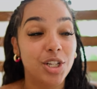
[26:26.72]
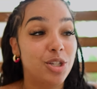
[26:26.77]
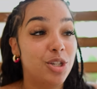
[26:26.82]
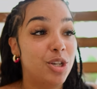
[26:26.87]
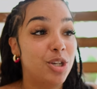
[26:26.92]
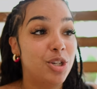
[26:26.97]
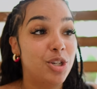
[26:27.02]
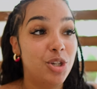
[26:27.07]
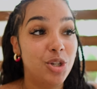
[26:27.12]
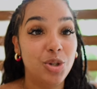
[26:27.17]

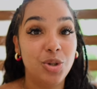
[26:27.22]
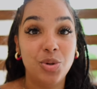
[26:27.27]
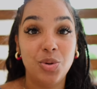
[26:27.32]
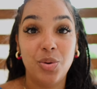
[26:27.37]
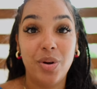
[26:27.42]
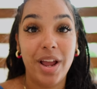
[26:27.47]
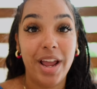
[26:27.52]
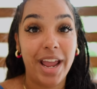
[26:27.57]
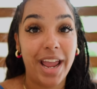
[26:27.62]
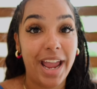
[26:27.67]
to
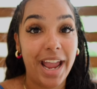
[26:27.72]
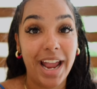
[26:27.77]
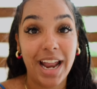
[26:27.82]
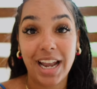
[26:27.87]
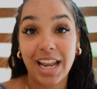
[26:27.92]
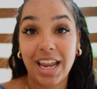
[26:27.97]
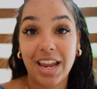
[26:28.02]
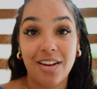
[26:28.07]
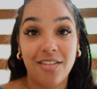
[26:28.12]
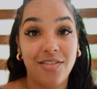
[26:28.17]
do
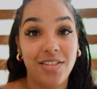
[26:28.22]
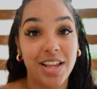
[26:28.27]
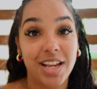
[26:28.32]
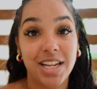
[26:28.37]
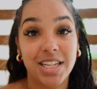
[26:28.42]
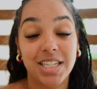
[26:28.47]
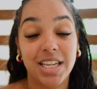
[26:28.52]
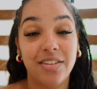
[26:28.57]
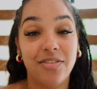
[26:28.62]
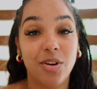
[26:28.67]
any of
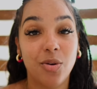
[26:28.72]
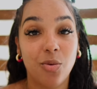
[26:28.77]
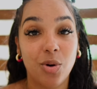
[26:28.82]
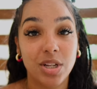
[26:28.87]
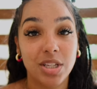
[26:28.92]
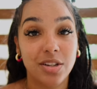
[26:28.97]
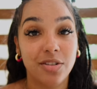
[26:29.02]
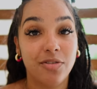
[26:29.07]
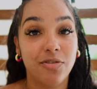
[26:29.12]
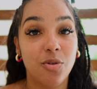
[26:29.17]
this if it
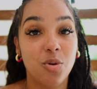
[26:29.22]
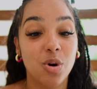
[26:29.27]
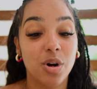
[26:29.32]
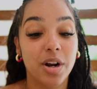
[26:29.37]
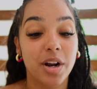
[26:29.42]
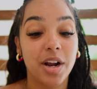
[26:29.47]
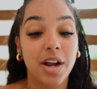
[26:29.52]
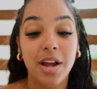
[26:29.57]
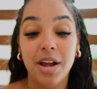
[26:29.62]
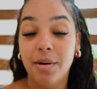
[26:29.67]
wasn't
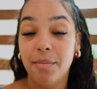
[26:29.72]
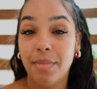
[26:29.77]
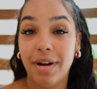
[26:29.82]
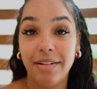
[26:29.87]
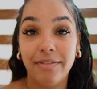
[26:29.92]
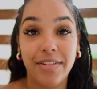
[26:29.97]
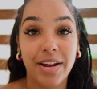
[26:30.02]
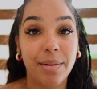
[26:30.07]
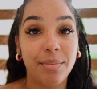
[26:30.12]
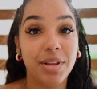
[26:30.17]
for my
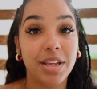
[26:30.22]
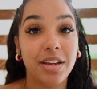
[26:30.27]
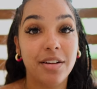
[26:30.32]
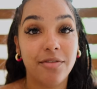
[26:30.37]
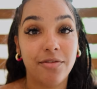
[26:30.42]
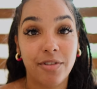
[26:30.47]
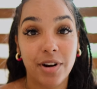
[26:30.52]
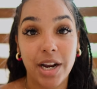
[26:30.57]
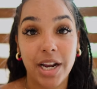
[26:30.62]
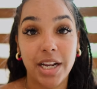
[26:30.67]
family
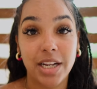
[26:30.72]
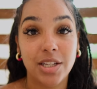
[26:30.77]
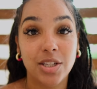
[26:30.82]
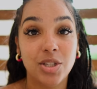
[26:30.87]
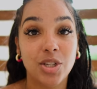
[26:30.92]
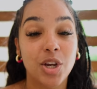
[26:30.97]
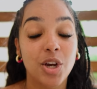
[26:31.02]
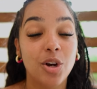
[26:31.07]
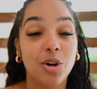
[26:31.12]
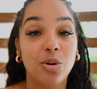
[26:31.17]
and
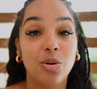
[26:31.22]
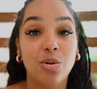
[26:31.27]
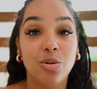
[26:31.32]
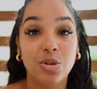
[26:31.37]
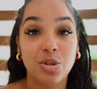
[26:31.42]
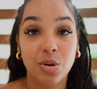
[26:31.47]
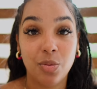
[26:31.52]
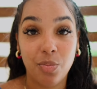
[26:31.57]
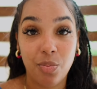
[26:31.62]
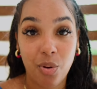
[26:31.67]
friends who
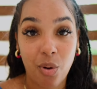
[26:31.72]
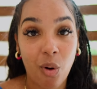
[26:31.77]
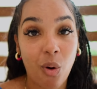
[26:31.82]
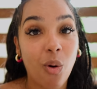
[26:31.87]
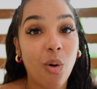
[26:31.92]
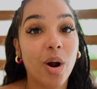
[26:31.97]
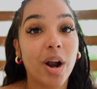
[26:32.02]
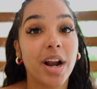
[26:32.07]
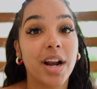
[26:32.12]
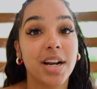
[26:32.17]

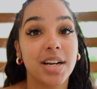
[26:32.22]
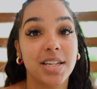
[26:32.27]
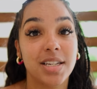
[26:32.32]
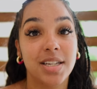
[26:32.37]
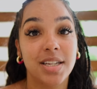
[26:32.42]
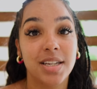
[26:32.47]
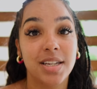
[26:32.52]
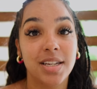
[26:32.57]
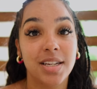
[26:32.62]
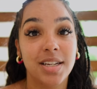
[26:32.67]
support
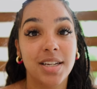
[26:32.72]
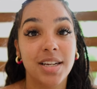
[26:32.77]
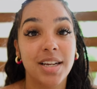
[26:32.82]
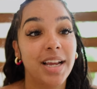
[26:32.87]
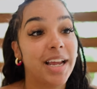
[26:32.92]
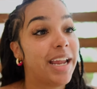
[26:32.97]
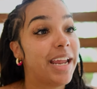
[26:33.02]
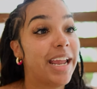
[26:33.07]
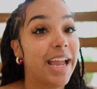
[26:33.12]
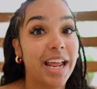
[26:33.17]

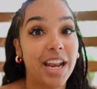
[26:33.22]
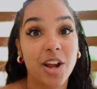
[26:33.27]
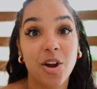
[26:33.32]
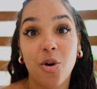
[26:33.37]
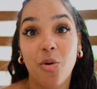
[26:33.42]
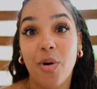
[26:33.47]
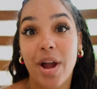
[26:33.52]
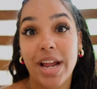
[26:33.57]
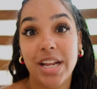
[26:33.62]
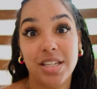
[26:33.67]
getting
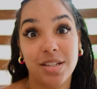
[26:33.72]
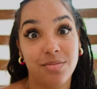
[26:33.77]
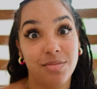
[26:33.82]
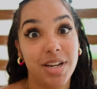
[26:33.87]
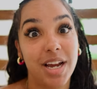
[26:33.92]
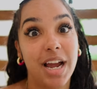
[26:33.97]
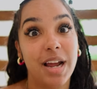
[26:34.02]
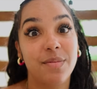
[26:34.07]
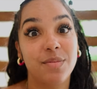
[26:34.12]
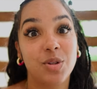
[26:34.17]
away
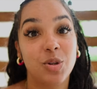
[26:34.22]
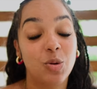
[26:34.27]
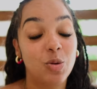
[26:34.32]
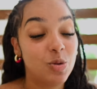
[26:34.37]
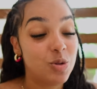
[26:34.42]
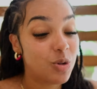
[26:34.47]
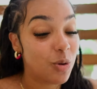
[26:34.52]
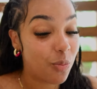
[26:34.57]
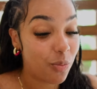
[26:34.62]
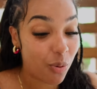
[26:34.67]
sometimes, who
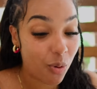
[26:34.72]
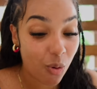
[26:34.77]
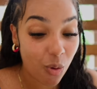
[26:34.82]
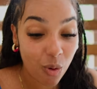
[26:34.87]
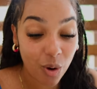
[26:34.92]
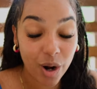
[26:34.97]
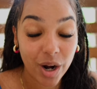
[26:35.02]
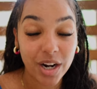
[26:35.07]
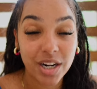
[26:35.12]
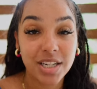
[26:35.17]

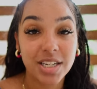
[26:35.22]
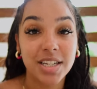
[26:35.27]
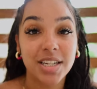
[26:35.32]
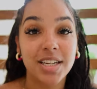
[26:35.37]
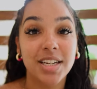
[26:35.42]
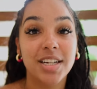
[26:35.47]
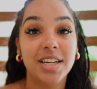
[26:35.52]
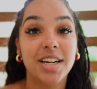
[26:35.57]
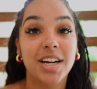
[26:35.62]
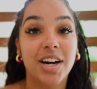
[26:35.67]
support
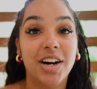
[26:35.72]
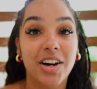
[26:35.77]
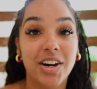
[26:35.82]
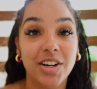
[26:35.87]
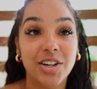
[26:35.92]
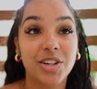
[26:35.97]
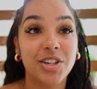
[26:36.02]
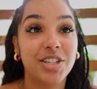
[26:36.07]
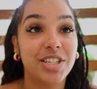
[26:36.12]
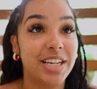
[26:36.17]

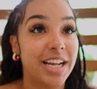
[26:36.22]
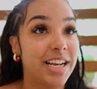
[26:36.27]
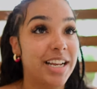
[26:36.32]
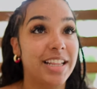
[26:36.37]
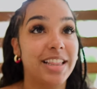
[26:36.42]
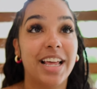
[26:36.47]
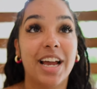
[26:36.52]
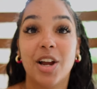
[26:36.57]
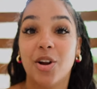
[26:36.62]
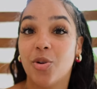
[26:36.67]

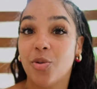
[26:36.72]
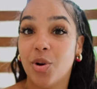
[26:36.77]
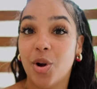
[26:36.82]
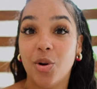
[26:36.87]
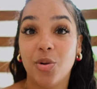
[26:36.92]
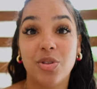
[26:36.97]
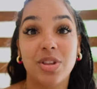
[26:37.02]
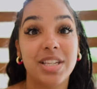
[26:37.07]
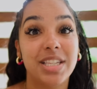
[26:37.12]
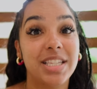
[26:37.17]
understanding that
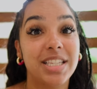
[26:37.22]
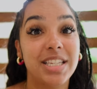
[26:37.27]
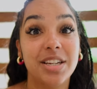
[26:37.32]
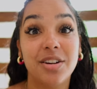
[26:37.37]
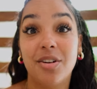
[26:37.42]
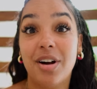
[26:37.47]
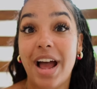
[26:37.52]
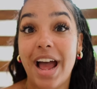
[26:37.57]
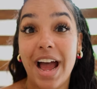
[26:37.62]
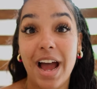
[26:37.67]
growth
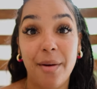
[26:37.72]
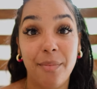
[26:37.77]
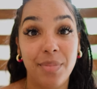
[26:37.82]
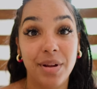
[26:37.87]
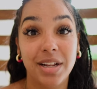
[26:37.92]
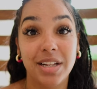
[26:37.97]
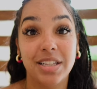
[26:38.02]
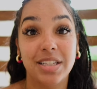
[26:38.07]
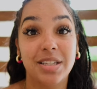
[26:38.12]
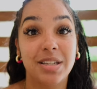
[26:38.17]
still
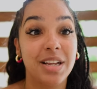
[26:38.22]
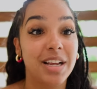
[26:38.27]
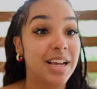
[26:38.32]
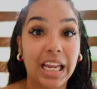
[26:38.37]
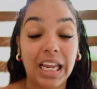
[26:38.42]
happens